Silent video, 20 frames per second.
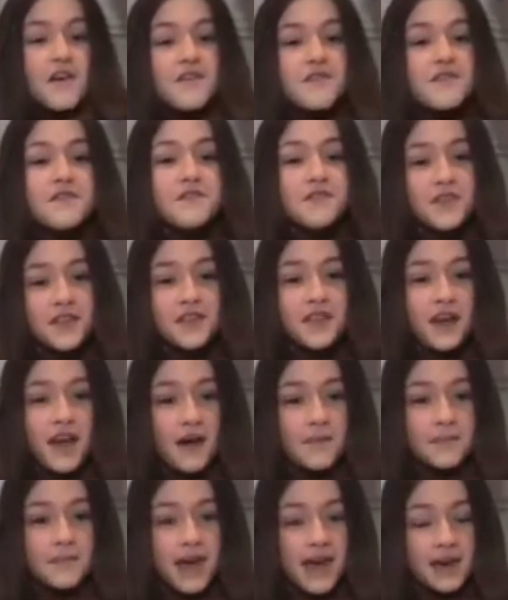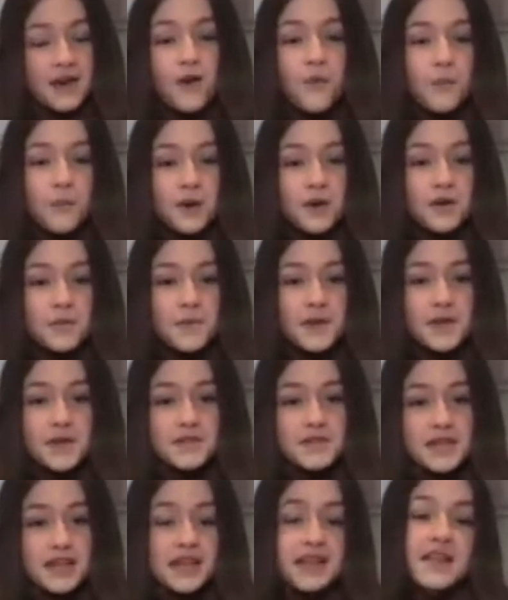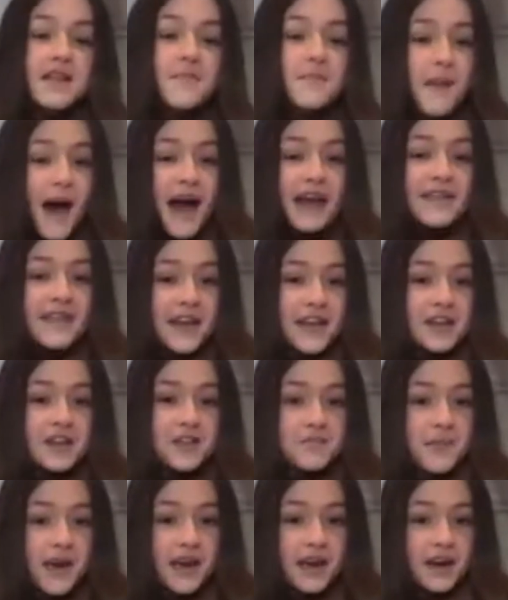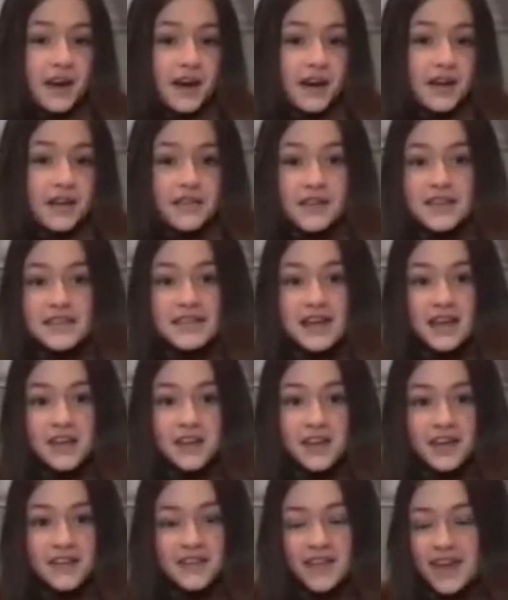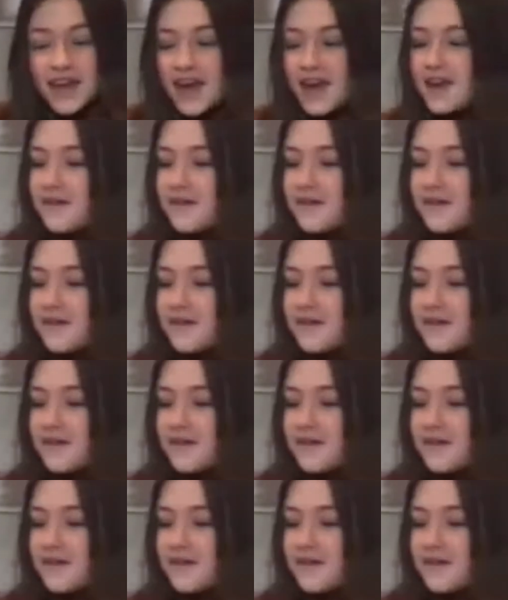For the cupcake, we will be using the My Lanyard Maker. Let's take a look at the kit.